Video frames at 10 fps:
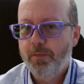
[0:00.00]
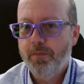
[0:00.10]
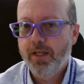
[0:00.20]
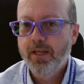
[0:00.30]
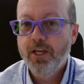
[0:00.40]
to
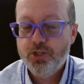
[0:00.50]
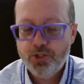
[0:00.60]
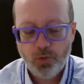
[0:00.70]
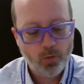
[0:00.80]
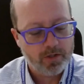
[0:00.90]
be.
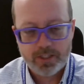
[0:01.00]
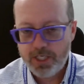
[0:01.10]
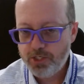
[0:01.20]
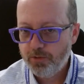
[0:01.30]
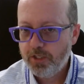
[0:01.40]
Sure,
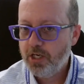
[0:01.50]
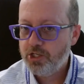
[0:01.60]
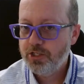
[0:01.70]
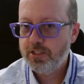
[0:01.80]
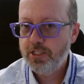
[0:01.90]
seizure
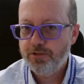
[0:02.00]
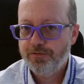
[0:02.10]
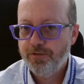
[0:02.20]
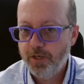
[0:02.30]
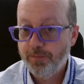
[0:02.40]
reduction, seizure
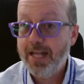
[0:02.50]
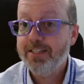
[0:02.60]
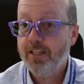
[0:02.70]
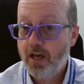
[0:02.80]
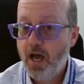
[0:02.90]
freedom,
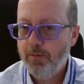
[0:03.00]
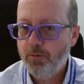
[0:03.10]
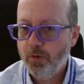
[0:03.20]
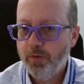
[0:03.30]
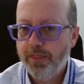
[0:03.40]
that's the
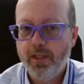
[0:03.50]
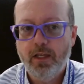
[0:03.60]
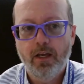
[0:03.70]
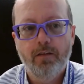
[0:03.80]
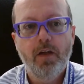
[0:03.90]
common one we
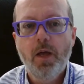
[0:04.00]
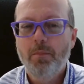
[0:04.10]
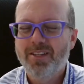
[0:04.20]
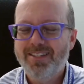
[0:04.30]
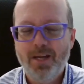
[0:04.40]
think of.
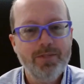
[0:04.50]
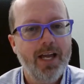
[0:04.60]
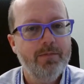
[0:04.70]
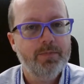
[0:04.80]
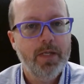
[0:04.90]
But
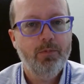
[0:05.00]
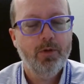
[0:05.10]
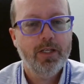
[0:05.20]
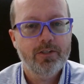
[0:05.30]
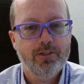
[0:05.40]
sometimes
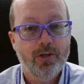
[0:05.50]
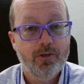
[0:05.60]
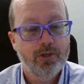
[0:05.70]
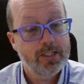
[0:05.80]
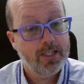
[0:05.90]
people get
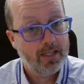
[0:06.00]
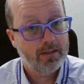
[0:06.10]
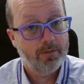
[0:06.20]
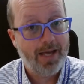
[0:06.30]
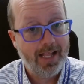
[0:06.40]
surgeries like
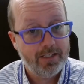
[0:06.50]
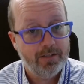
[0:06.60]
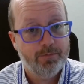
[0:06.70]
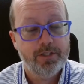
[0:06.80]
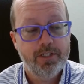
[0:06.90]
the
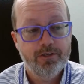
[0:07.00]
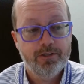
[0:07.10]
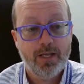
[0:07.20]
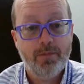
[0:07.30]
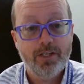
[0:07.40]
palliative
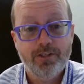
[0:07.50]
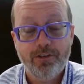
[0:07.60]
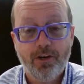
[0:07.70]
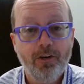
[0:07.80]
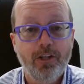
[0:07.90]
procedures I
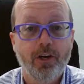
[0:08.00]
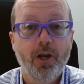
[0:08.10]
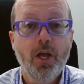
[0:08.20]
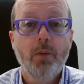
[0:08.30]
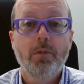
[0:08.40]
mentioned
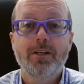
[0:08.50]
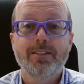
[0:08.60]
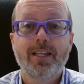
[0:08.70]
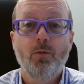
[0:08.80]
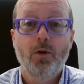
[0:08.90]
earlier
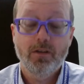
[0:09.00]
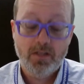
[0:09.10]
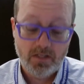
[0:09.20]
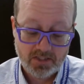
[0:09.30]
because they want